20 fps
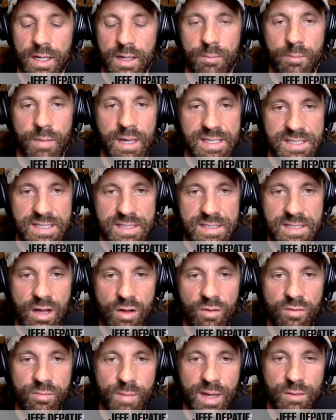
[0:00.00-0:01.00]

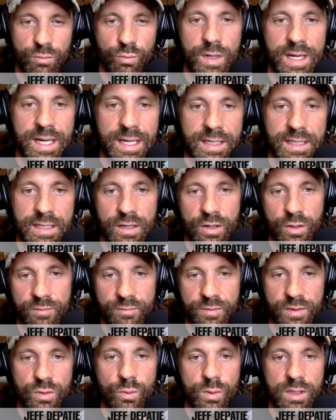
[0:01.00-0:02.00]
myself, my radio,
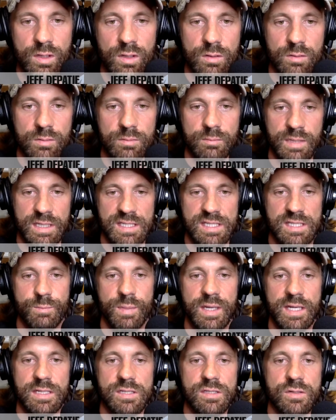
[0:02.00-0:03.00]
if you will, my
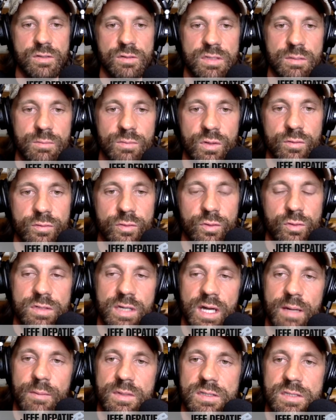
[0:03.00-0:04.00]
spacesuit to move through
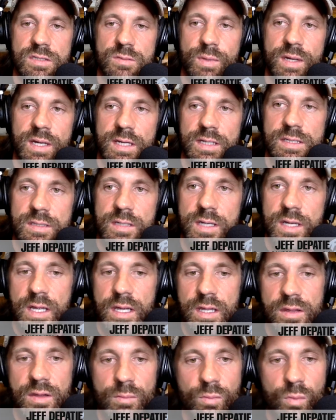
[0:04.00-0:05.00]
time and space,
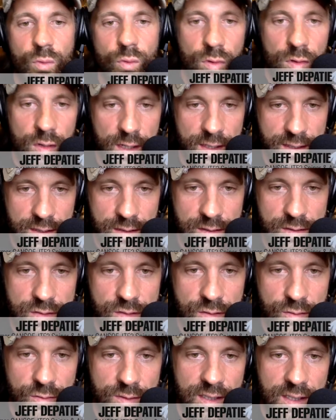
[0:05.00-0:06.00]
the more I could
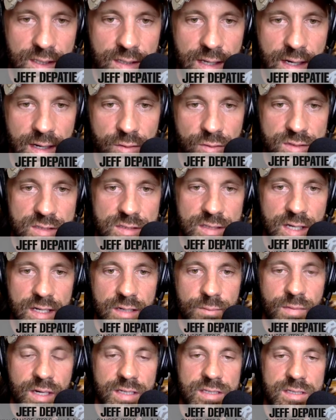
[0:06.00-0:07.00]
tune in
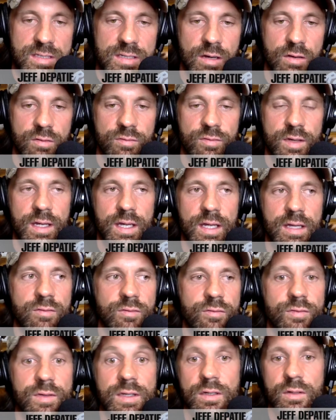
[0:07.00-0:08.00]
outside of myself
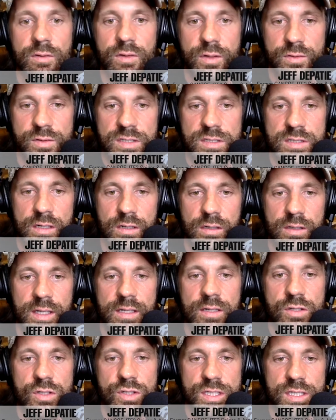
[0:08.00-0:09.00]
and feel those subtle
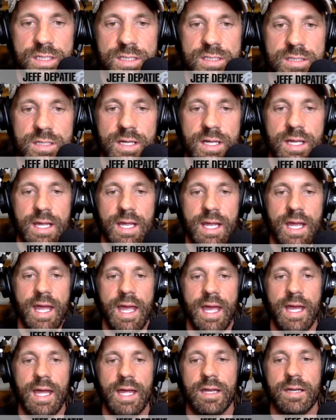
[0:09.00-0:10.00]
energies.
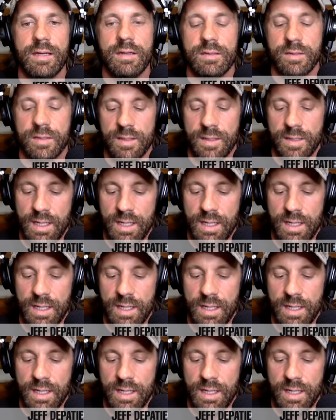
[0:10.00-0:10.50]
And